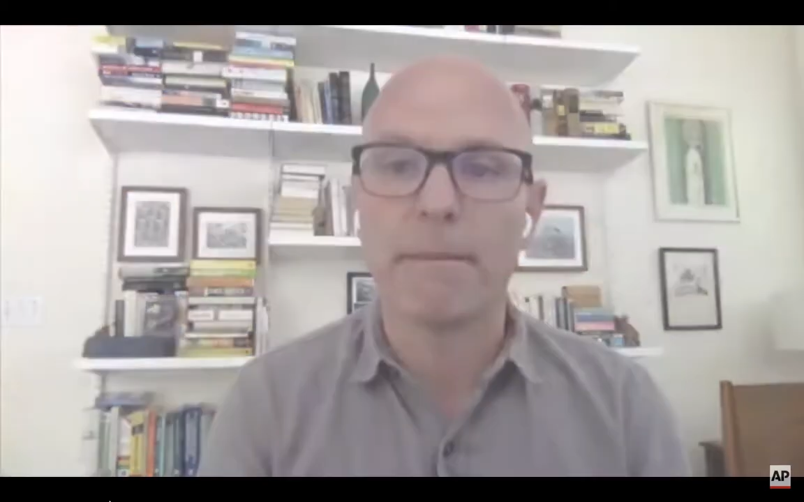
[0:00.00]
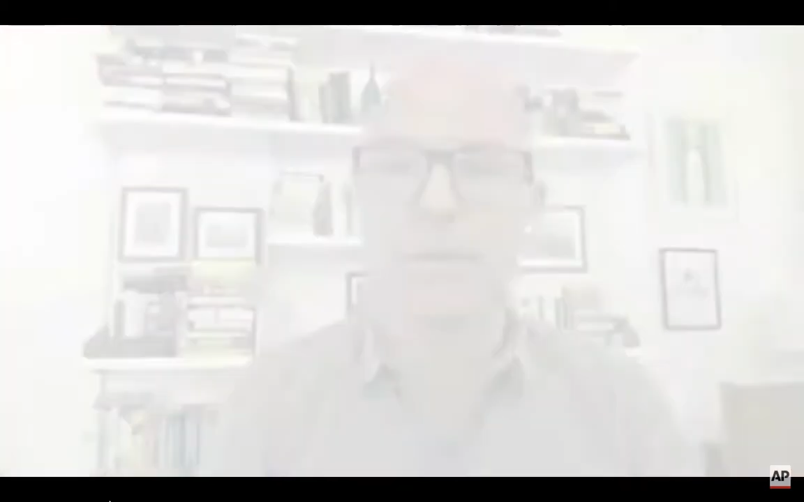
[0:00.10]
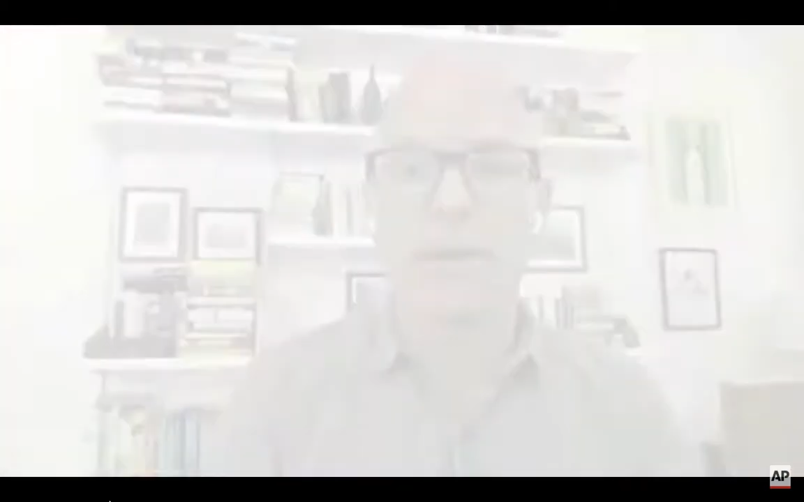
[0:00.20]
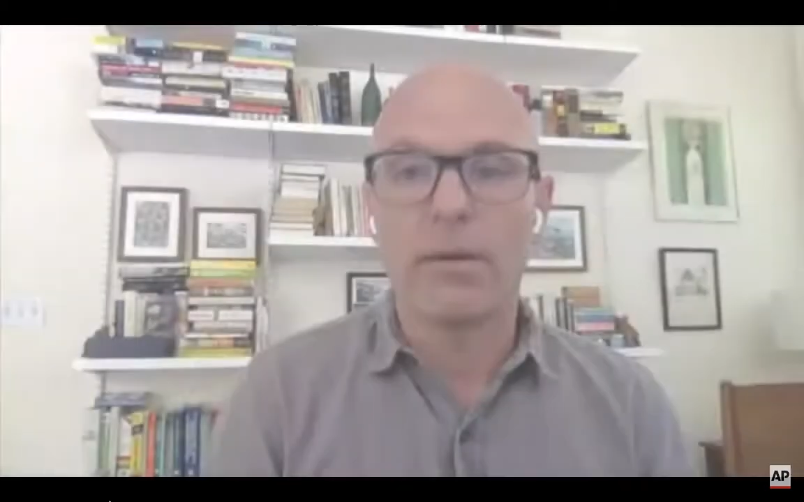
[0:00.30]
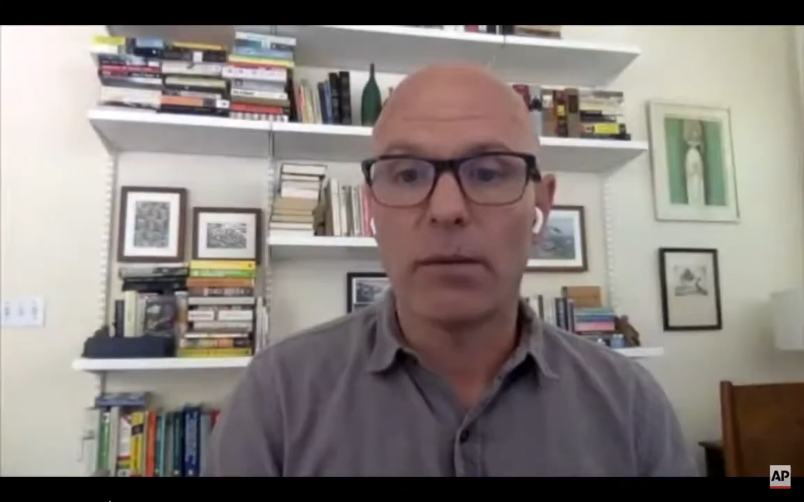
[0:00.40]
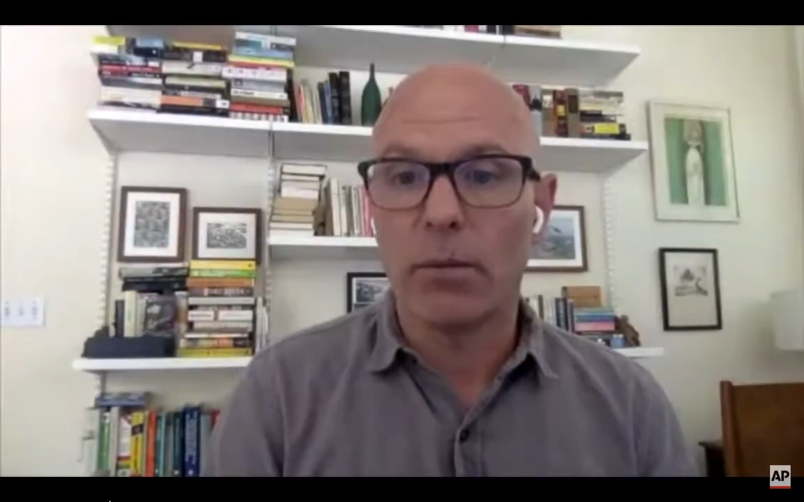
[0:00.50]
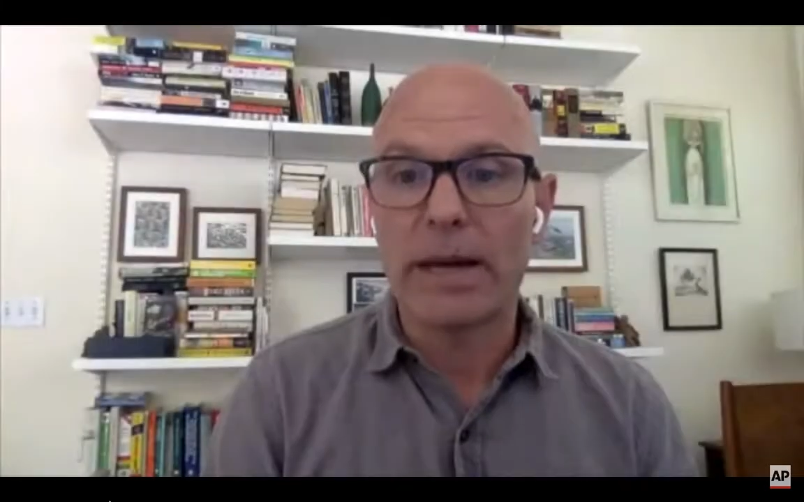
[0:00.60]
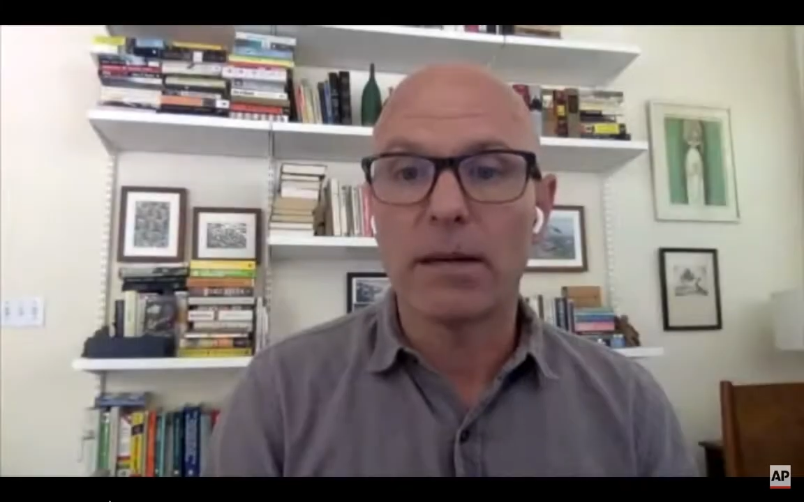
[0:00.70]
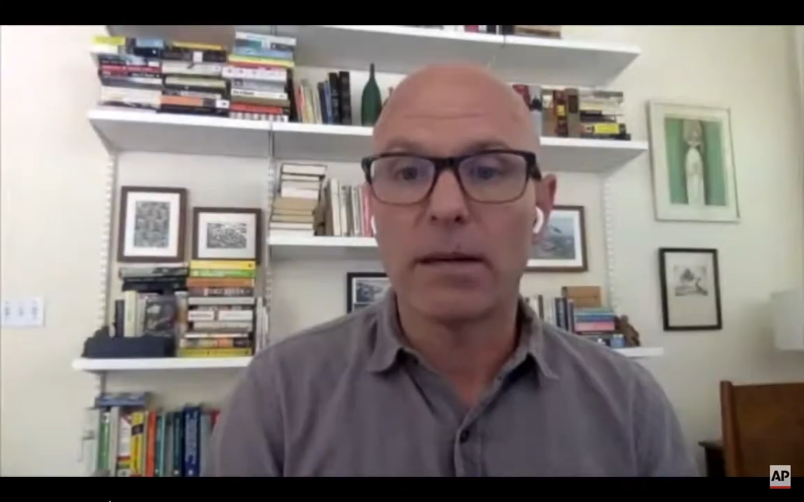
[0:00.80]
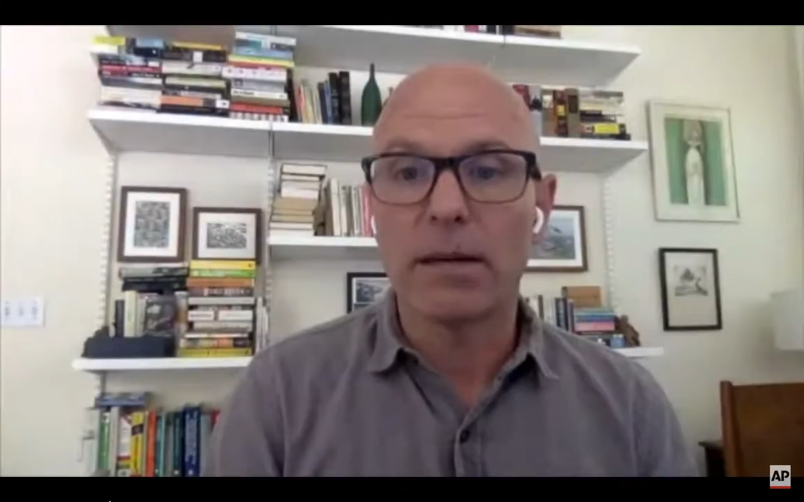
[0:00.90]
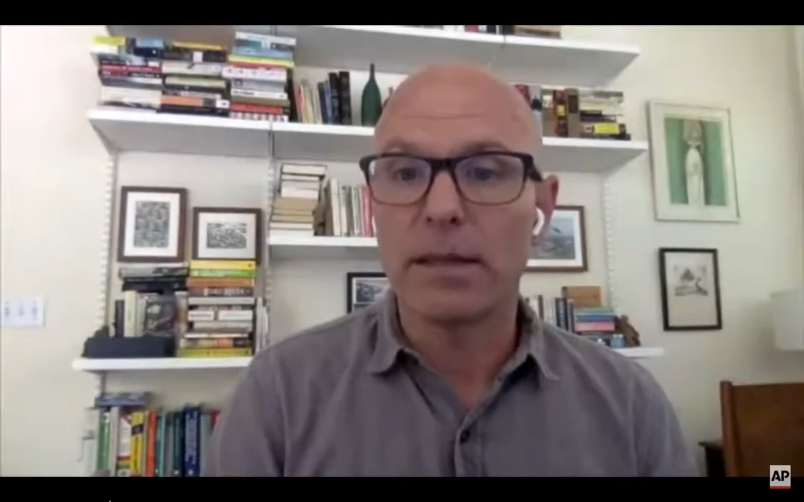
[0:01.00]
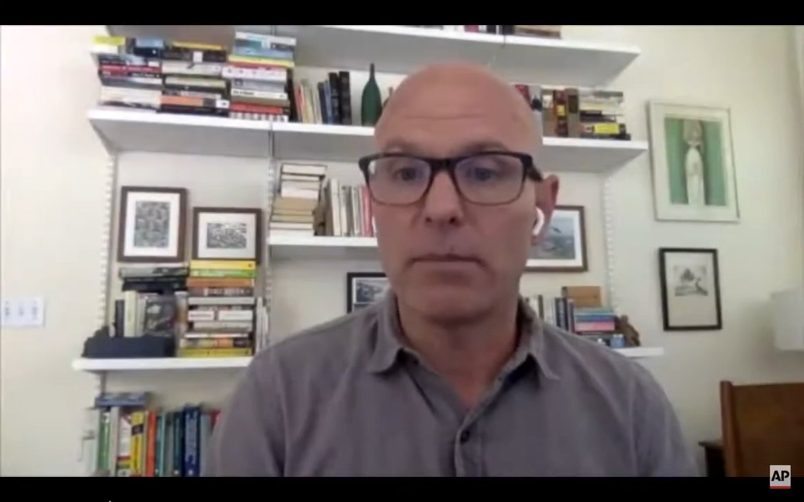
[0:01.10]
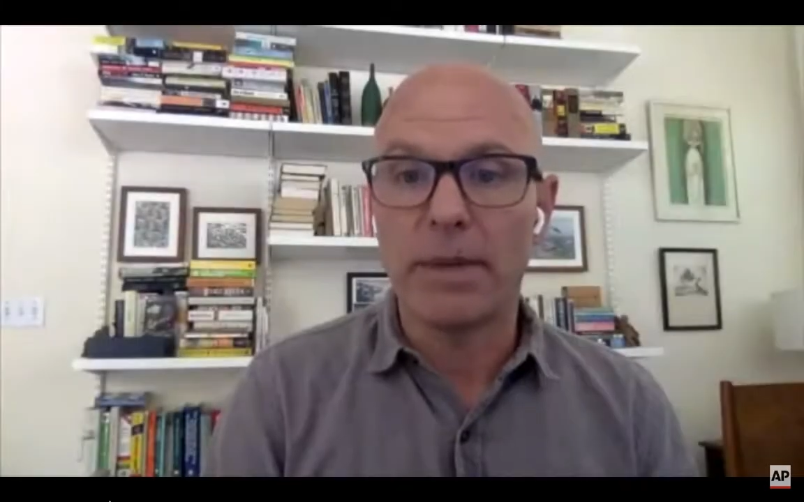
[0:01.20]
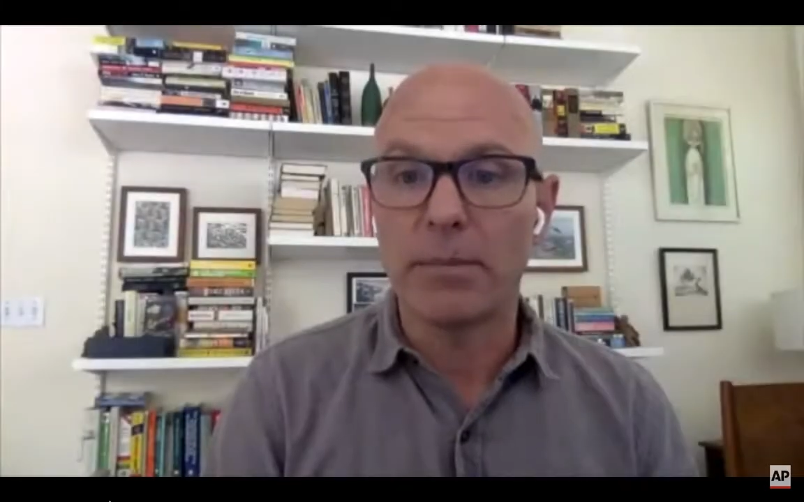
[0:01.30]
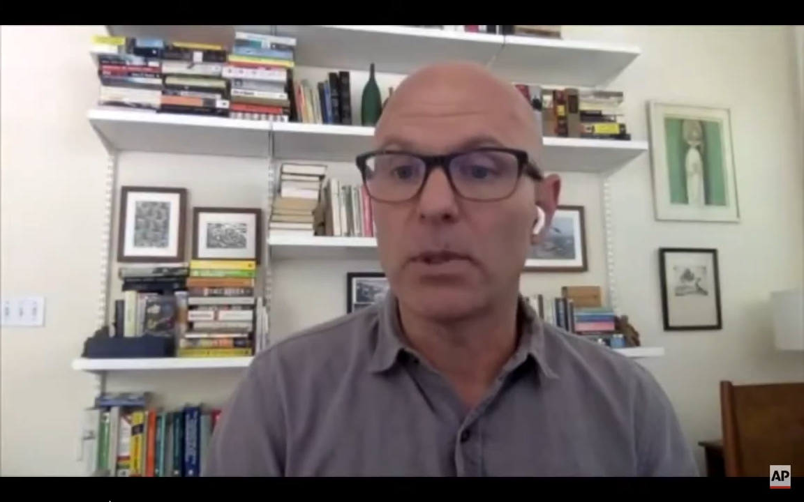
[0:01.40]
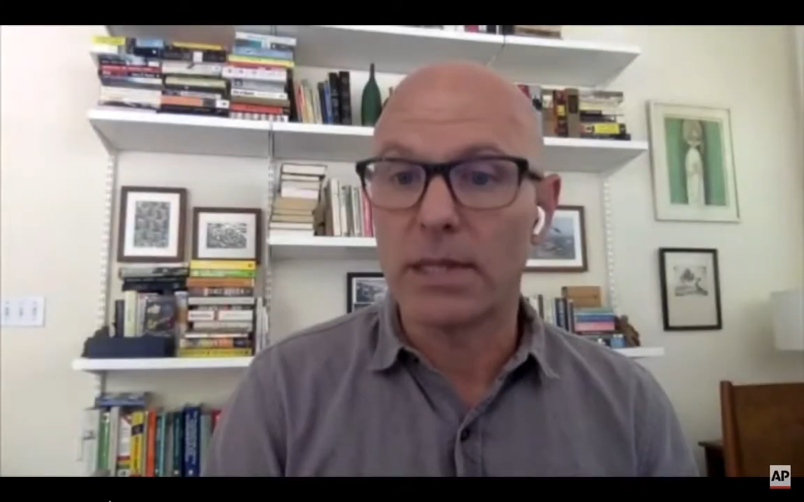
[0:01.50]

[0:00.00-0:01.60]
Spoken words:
It recommended people